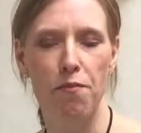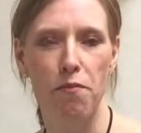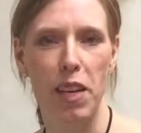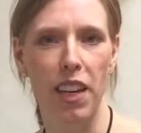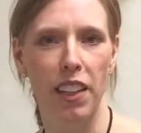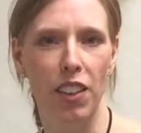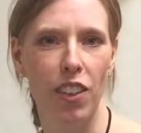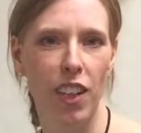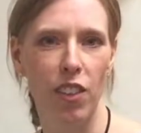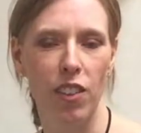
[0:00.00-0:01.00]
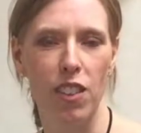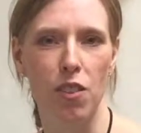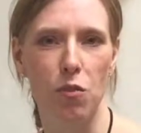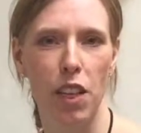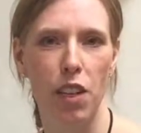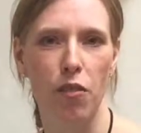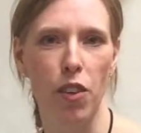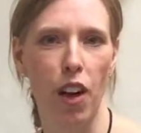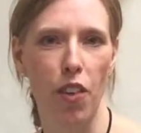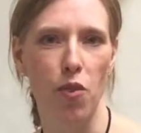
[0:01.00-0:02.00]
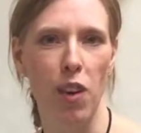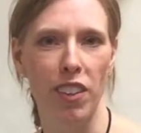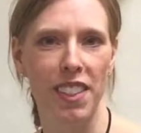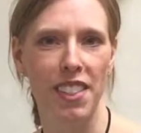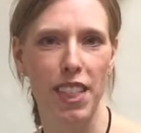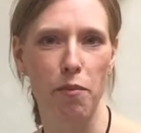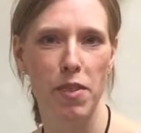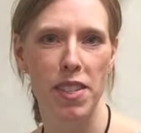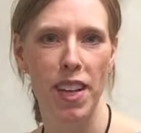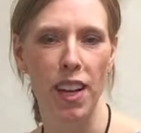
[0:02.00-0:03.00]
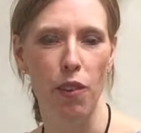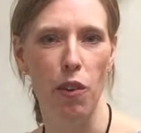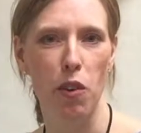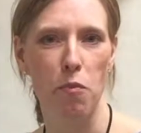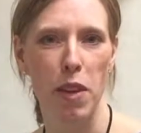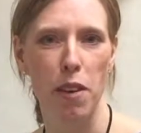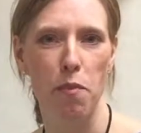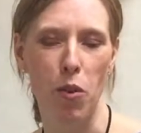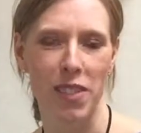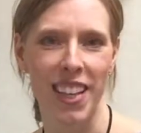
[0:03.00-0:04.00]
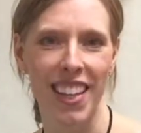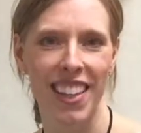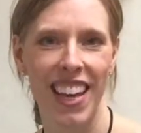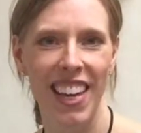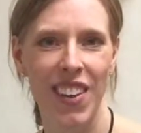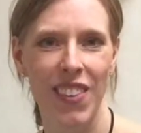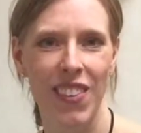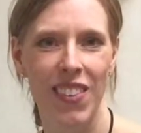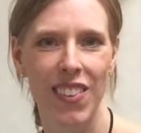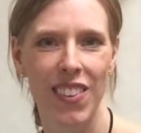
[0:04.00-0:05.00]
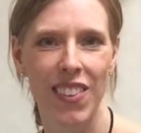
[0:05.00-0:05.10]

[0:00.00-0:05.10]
be on the lookout this week for other wellness tips that we will be posting. Thank you.